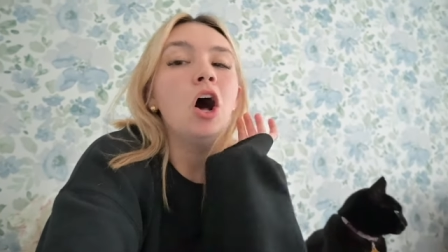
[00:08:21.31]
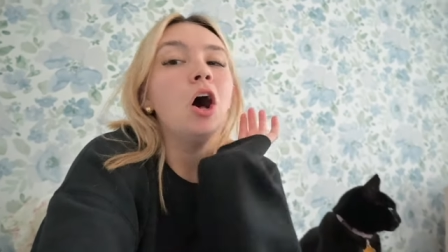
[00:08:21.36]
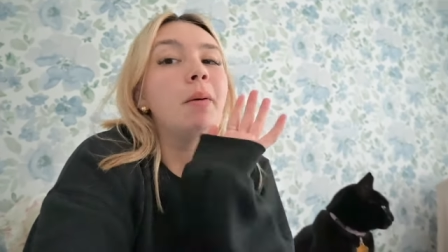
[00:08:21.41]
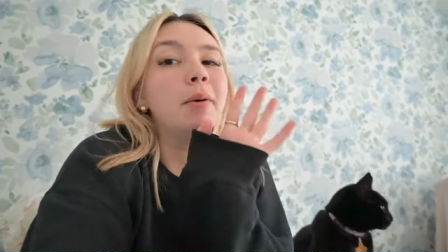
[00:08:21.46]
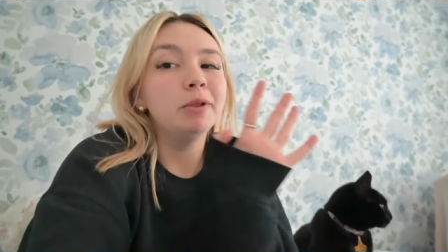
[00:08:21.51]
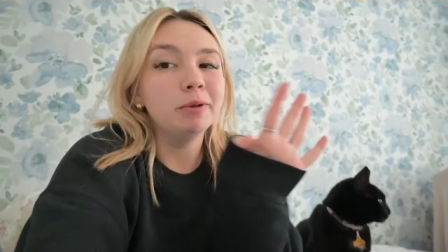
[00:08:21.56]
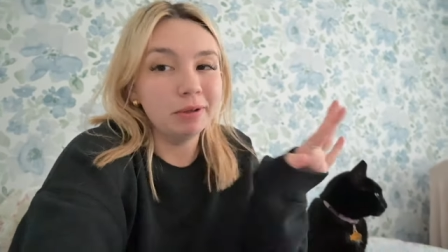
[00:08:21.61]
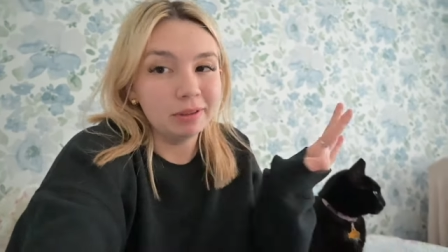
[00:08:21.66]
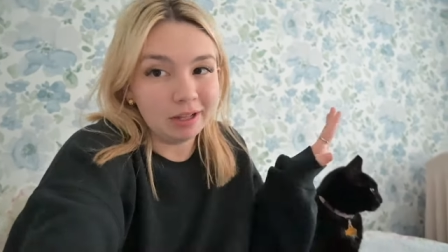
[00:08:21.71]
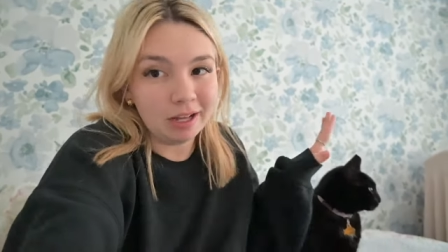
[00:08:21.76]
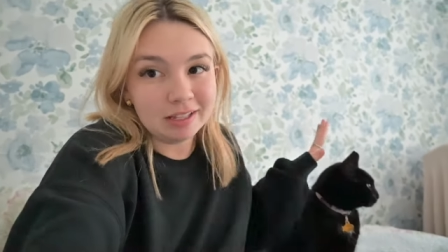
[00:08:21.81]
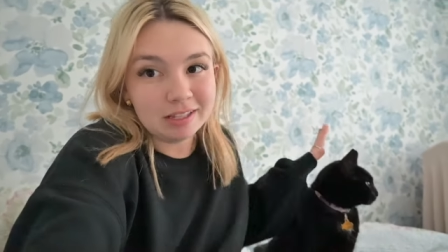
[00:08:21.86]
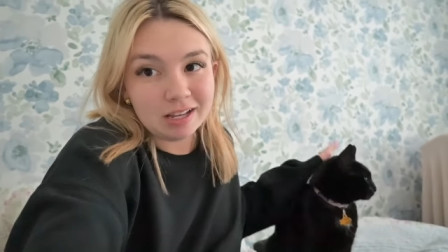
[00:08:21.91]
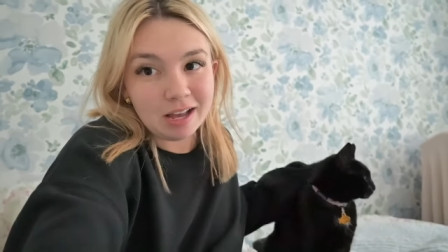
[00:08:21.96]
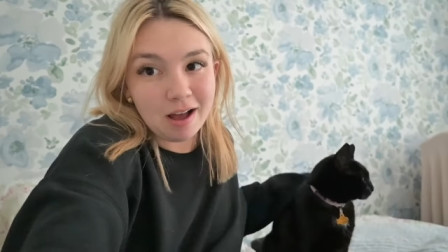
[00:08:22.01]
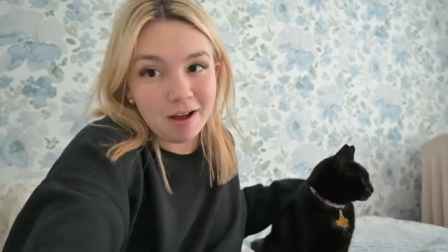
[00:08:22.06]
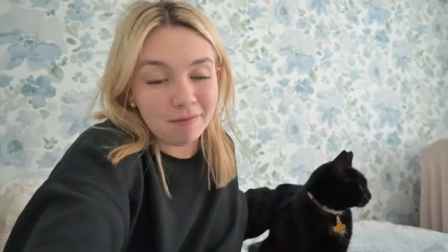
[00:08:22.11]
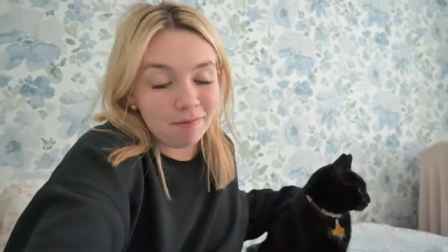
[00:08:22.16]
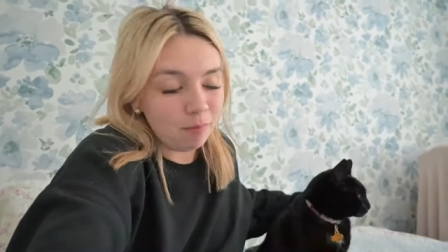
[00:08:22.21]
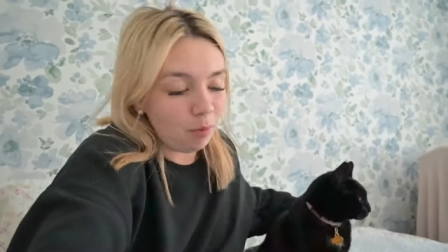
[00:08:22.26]
I'll be doing lots
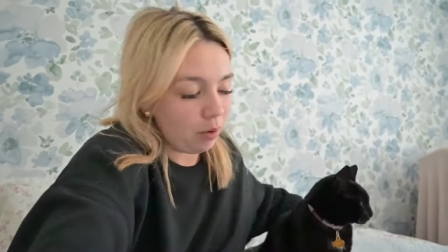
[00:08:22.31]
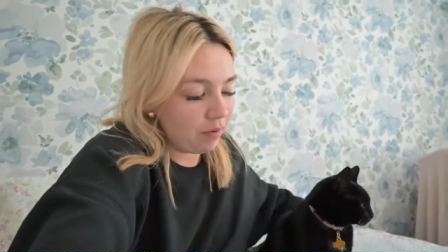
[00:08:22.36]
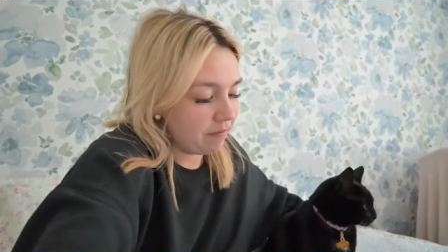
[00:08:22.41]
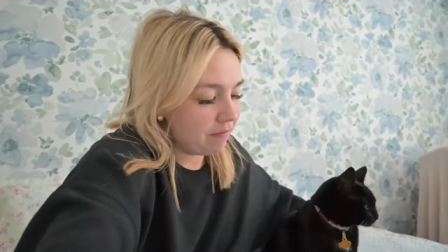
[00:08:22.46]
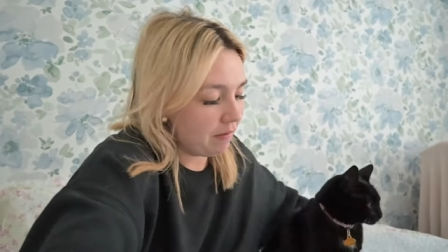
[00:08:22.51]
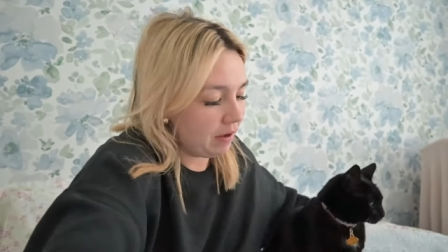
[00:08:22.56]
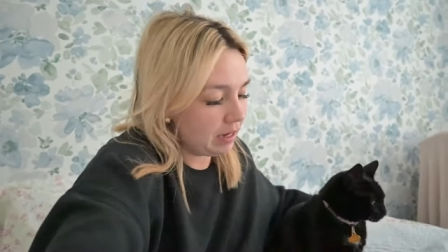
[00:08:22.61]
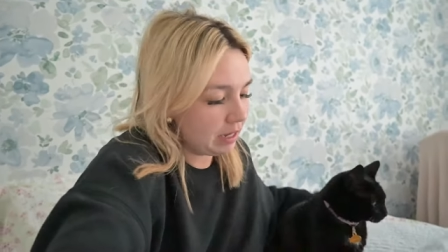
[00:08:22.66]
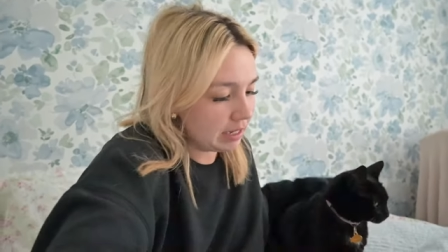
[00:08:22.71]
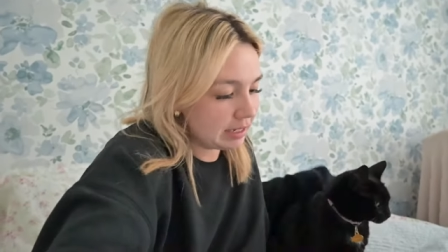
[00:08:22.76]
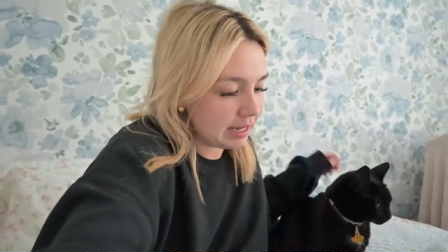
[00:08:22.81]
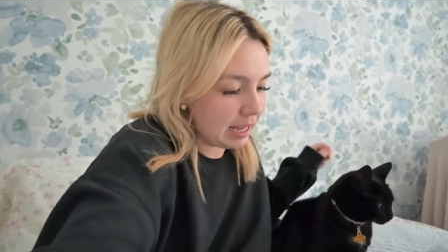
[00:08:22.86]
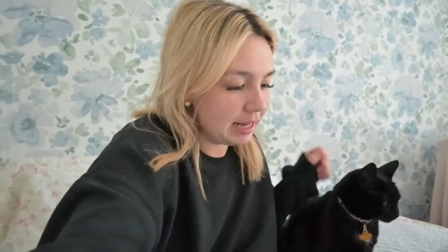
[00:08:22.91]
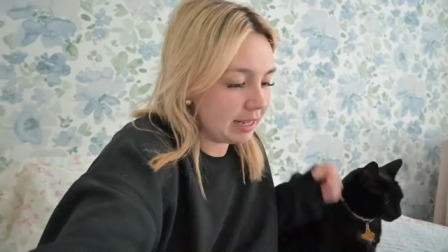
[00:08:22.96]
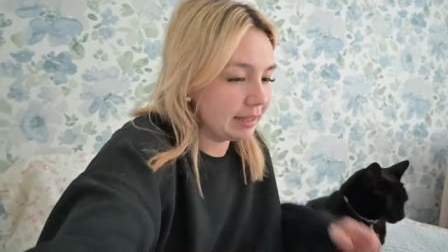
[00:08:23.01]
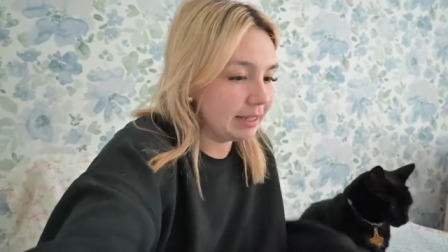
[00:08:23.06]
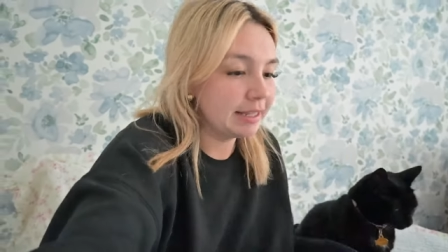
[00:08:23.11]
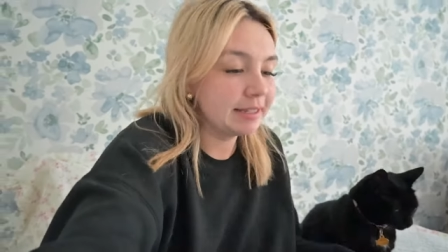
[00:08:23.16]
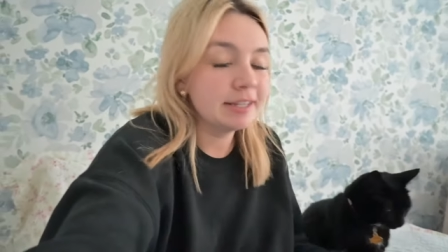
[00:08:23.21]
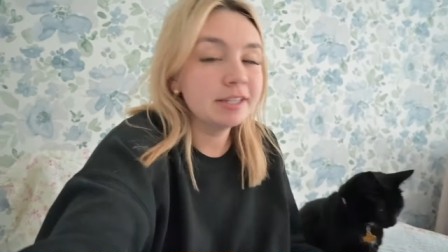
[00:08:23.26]
of more fun,
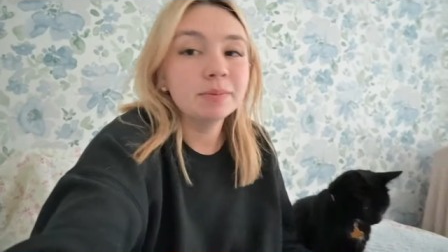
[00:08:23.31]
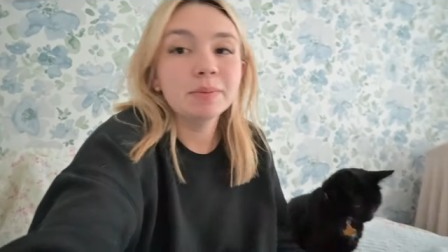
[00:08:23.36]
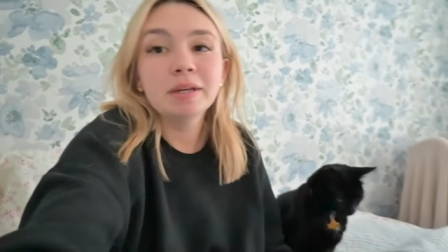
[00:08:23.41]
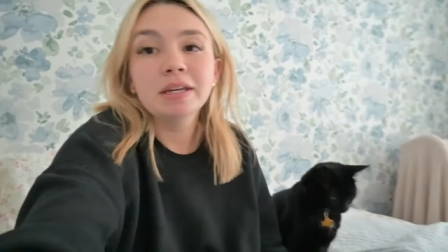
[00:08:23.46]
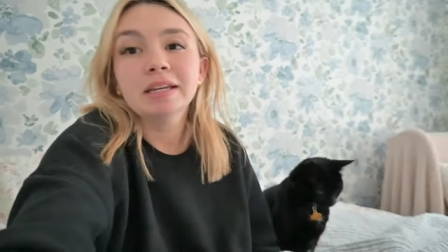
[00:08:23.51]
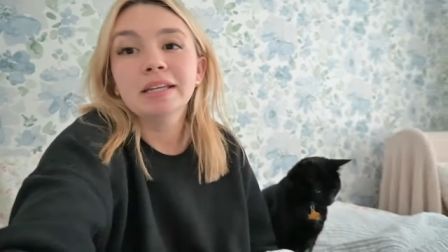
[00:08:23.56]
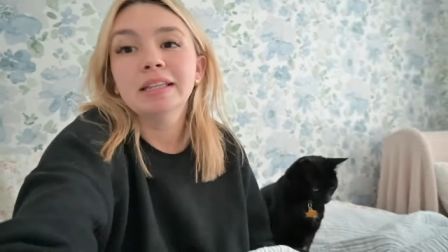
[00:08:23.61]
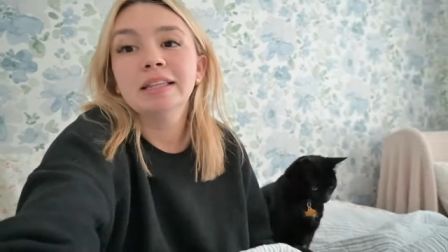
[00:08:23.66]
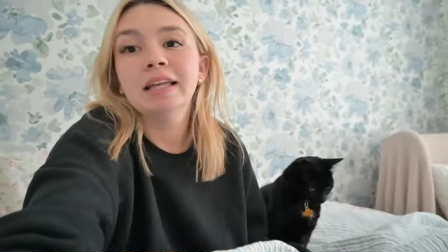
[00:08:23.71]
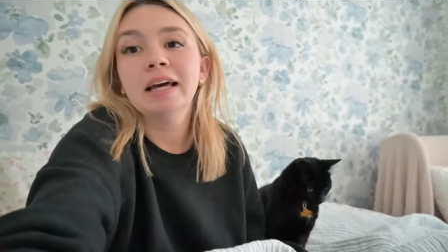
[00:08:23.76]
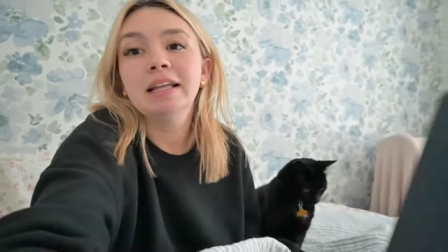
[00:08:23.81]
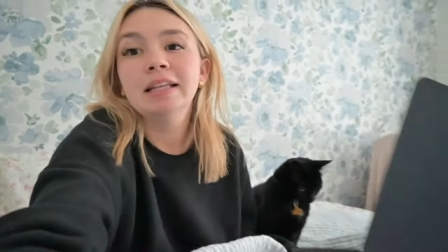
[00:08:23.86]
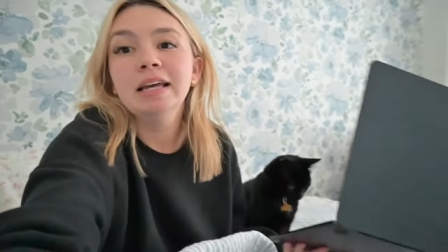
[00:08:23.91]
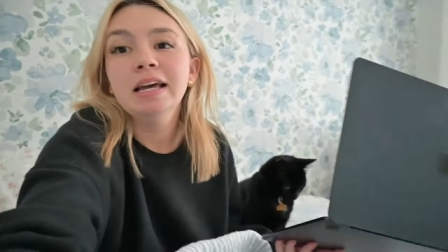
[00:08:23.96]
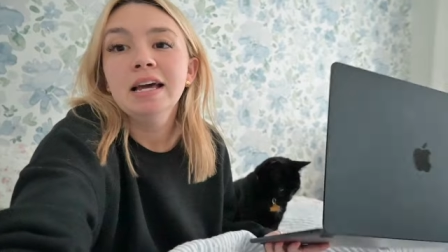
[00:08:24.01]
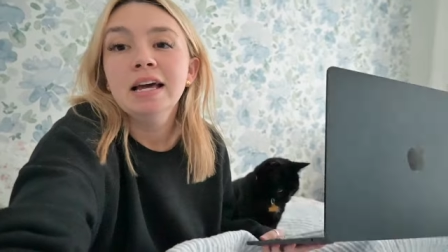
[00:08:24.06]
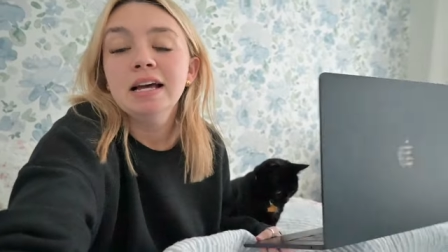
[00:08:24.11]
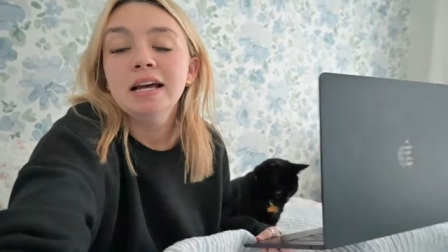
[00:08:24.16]
exciting things this week than